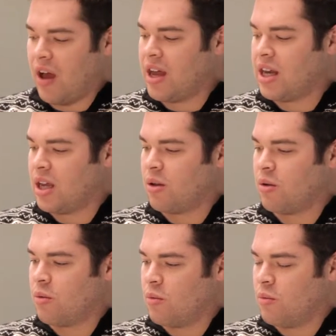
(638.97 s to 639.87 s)
finding
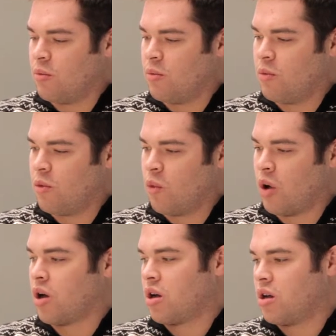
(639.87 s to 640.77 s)

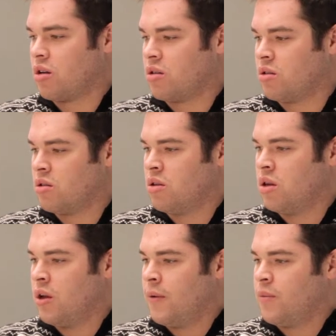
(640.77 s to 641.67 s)
work,
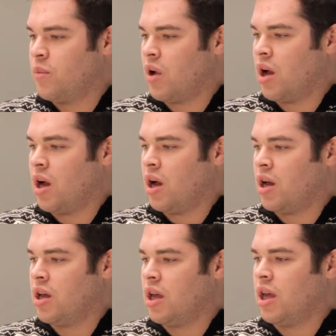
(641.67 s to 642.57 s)

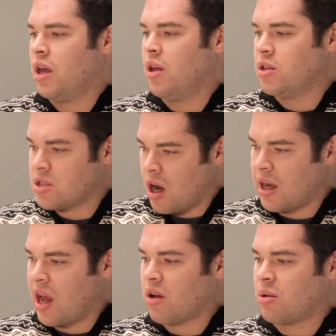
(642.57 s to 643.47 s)
uh,
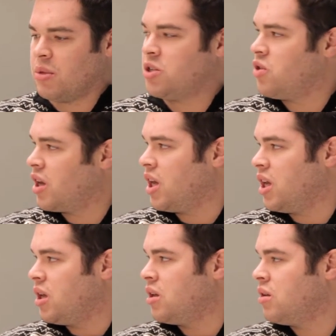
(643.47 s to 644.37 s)
starting out can be
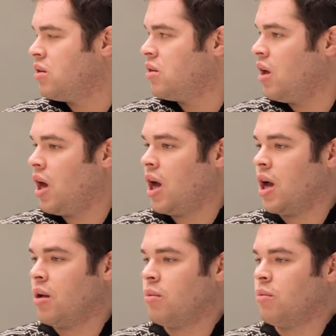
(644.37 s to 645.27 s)
tricky.
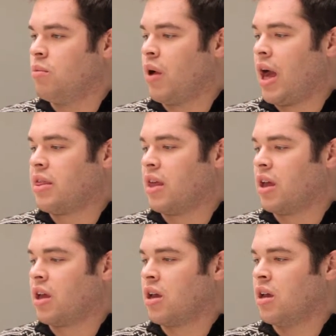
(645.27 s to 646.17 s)
Um, but I
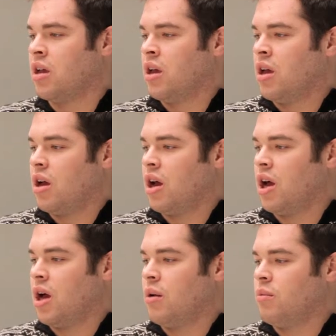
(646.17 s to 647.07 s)
think,
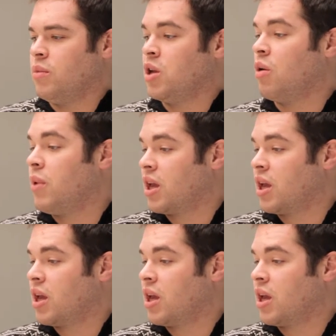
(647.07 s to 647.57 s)
um, you know,